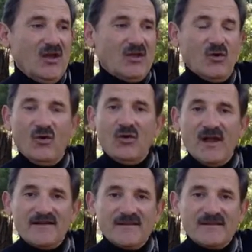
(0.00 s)
The whole
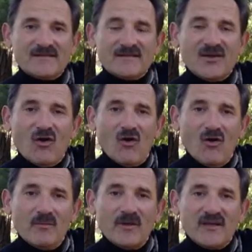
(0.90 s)
idea is it
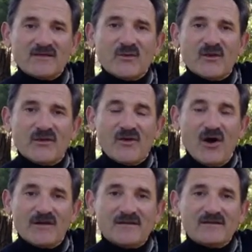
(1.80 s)
all begins with a
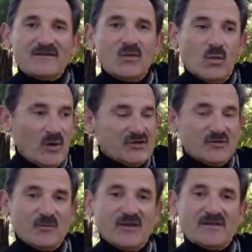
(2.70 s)
thought. Once
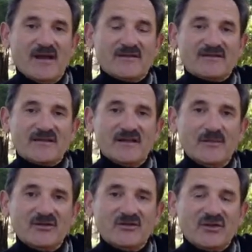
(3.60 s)
you put it down as an
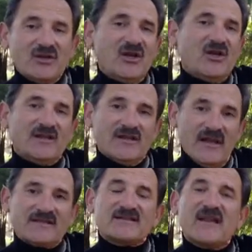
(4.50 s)
image, the
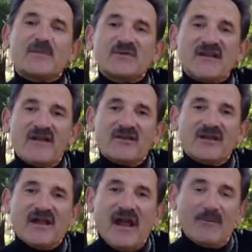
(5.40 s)
next step is having
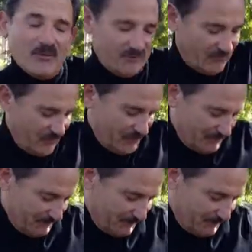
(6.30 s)
it happen for you.